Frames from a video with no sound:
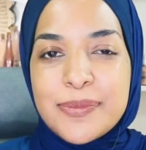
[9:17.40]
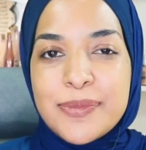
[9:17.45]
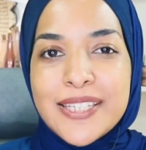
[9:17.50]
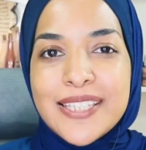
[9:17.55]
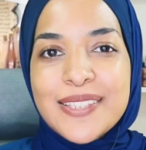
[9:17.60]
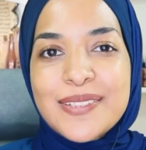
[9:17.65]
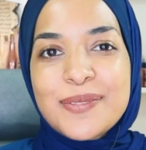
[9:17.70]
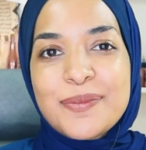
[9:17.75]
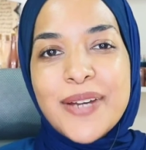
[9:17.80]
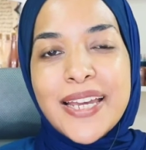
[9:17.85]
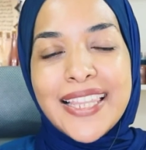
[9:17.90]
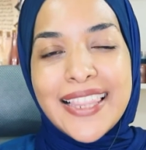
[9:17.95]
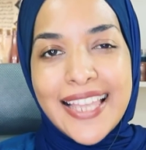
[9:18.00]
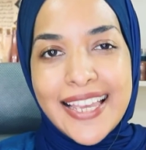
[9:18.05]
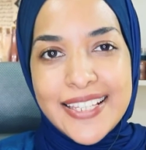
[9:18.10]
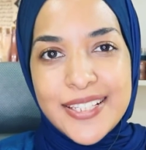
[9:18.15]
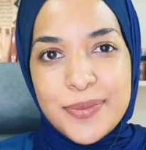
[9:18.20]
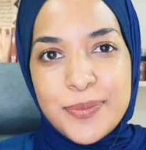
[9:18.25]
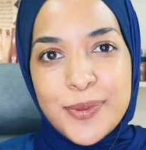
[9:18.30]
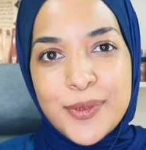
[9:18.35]
me to my
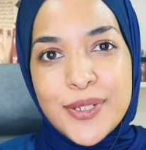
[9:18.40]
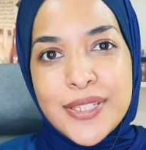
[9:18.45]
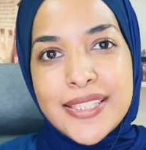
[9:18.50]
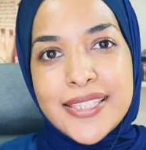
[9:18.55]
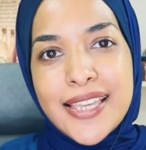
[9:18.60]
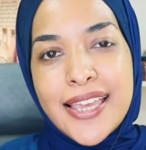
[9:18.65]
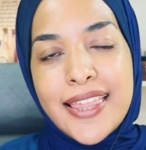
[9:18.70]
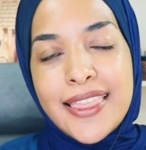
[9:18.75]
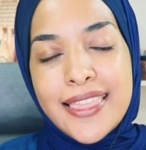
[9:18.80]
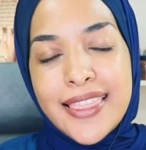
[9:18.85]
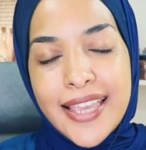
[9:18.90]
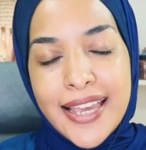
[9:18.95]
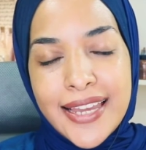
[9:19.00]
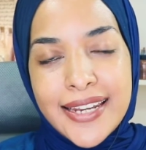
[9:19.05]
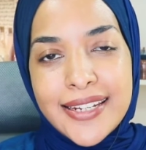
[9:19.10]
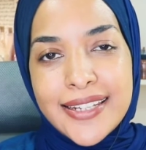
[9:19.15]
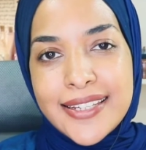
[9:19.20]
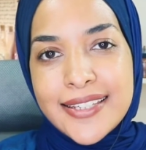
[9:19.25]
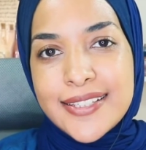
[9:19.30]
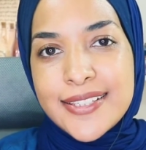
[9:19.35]
last point, and that
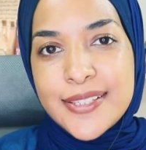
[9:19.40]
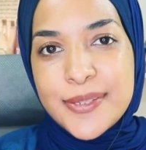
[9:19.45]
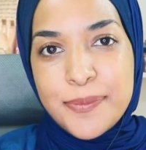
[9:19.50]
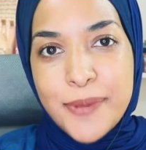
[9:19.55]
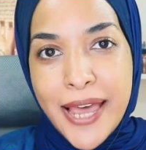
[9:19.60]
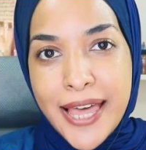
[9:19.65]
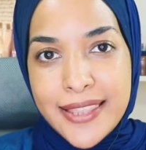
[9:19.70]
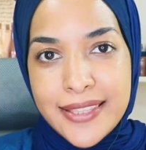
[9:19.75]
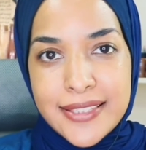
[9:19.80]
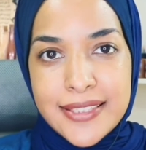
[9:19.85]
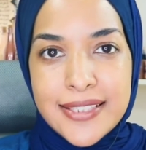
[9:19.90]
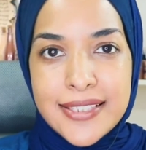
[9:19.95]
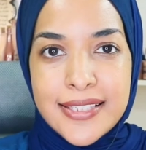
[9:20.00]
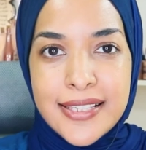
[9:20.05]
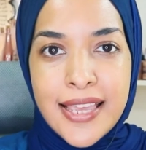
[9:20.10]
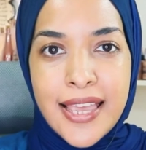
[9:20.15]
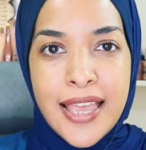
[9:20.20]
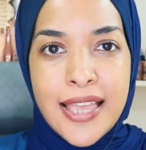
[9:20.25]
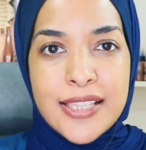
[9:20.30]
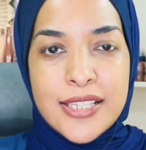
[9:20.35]
is balance.
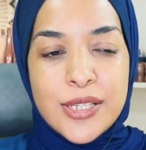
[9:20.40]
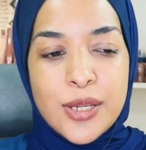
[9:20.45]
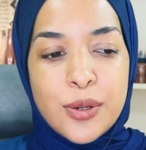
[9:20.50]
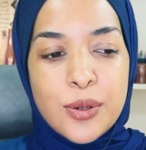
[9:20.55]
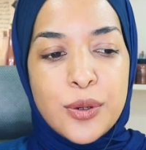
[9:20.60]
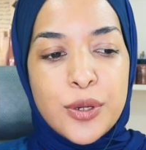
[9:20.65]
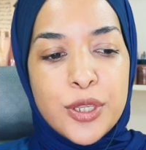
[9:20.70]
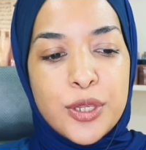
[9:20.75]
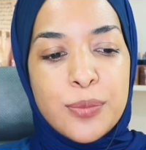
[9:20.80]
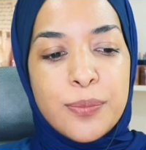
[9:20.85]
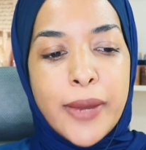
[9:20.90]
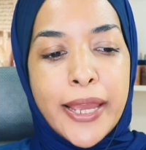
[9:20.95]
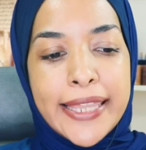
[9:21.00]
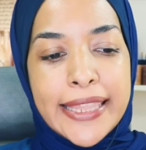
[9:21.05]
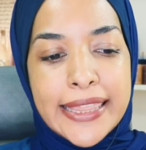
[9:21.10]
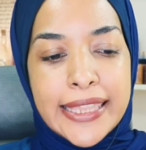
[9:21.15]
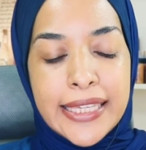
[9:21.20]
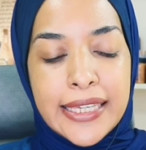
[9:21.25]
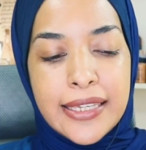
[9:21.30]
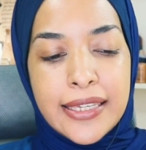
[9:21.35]
So you might
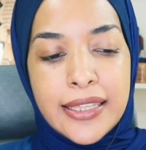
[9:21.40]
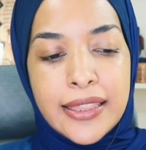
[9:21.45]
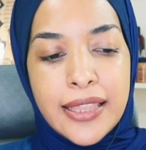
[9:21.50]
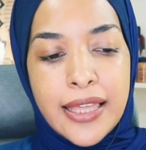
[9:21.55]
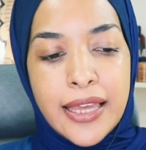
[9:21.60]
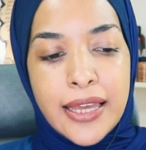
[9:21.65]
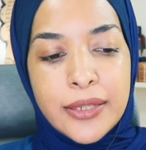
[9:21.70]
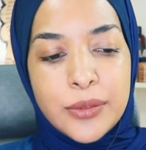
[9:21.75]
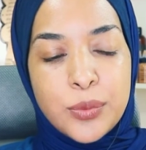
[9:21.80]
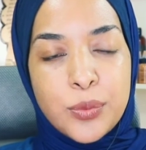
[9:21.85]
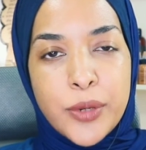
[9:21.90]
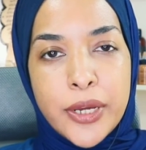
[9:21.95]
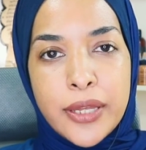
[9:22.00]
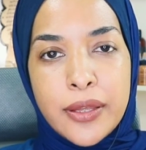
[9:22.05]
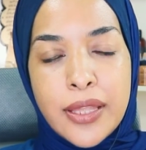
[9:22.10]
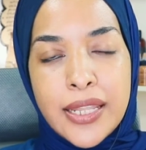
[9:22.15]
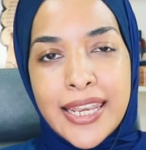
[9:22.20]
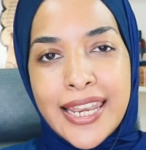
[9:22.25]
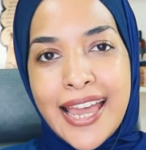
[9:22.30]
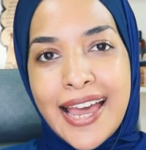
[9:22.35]
think that,
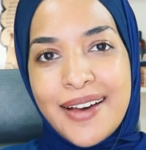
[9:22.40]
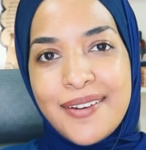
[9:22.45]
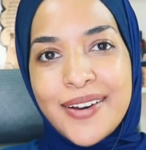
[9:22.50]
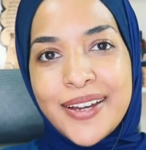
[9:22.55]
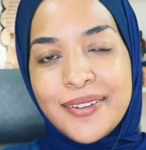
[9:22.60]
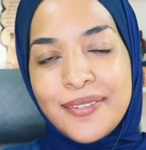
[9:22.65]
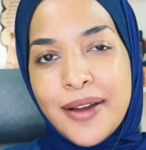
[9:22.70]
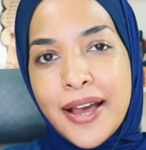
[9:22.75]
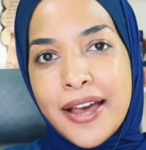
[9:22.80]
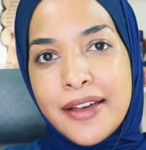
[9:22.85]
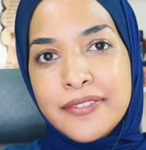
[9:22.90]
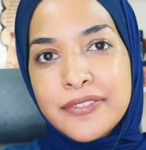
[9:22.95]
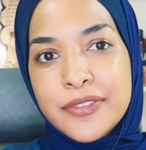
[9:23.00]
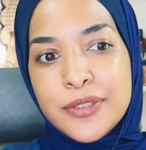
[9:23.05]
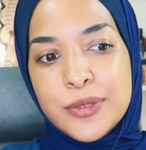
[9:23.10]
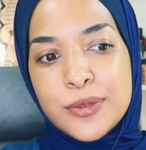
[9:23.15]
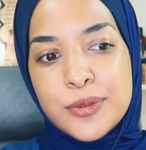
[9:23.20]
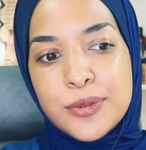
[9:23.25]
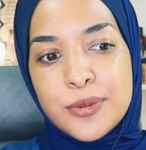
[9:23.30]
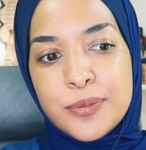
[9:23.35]
well, now I don't have
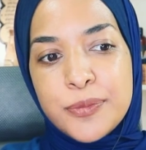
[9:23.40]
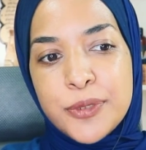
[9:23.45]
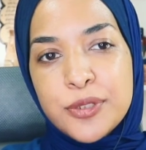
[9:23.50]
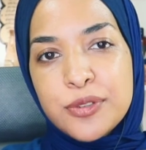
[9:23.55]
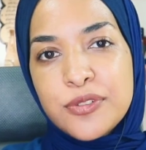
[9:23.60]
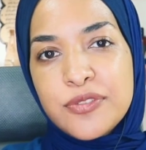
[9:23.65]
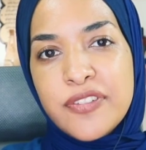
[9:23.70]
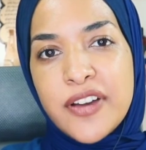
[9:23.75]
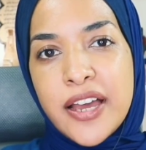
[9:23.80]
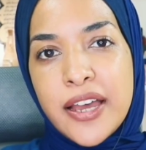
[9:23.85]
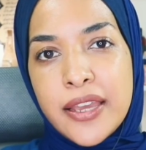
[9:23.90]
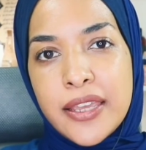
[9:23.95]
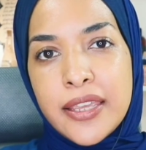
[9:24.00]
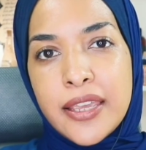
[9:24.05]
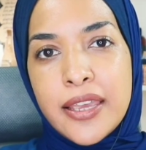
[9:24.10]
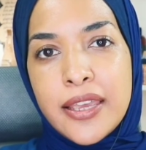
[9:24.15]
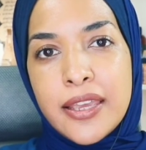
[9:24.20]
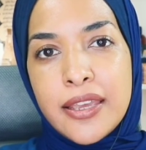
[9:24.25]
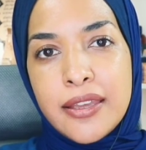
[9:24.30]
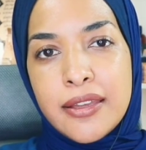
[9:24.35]
to beautify
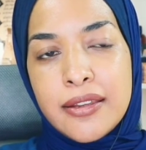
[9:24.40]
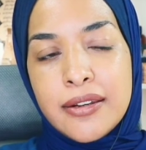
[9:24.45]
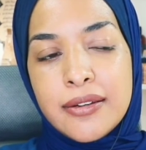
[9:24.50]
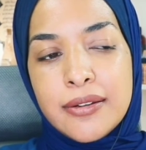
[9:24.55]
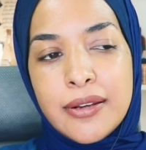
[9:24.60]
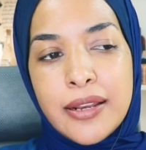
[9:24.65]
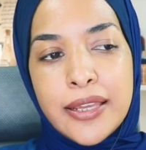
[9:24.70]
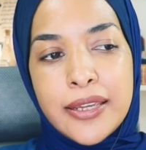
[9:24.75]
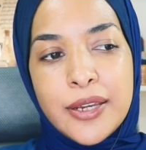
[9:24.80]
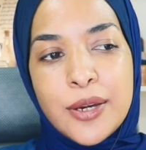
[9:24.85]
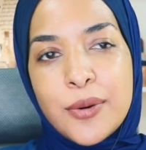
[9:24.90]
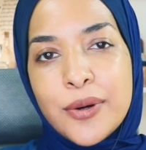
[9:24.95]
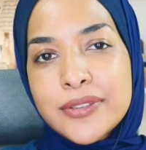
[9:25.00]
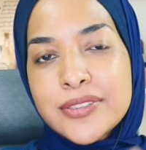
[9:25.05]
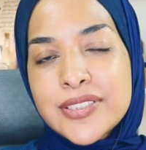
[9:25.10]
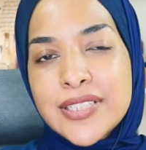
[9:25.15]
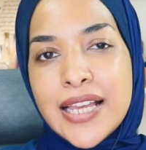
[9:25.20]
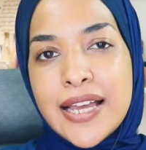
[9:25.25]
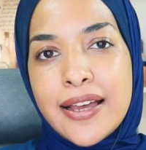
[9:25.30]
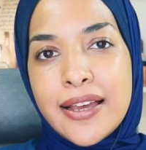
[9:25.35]
and like go
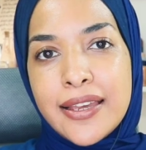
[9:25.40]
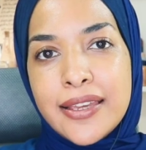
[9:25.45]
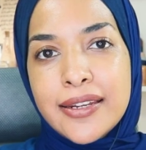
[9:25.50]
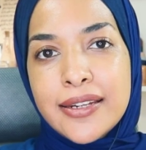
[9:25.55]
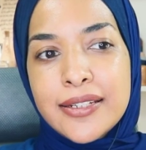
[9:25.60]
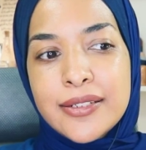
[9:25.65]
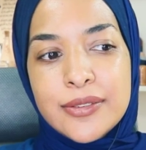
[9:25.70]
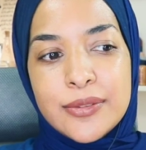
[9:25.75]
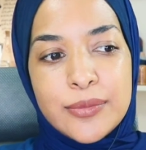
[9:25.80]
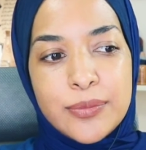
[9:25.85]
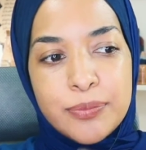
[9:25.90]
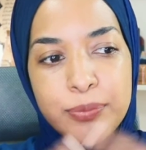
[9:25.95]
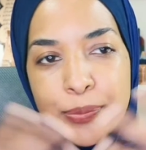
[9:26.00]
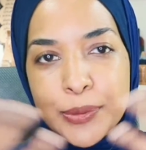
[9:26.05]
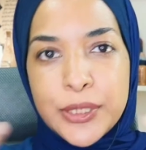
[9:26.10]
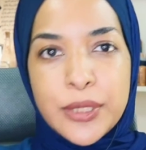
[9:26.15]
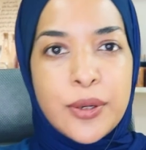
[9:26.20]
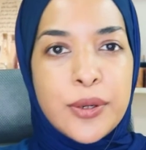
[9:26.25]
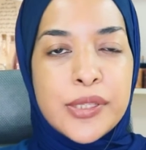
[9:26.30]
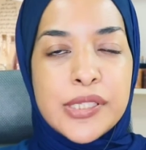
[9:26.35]
outside and
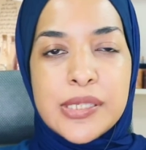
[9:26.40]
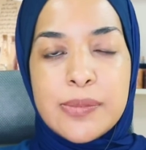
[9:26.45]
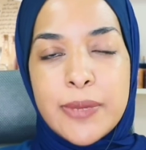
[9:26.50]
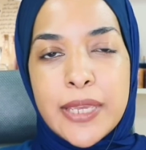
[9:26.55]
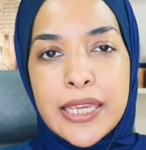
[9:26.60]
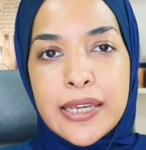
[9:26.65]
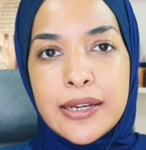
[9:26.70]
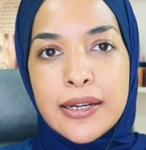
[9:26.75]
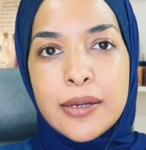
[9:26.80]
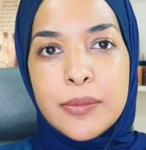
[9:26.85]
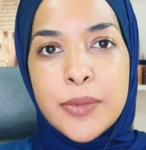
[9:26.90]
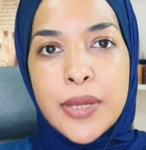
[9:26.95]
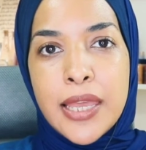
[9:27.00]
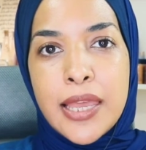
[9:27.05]
put all this makeup.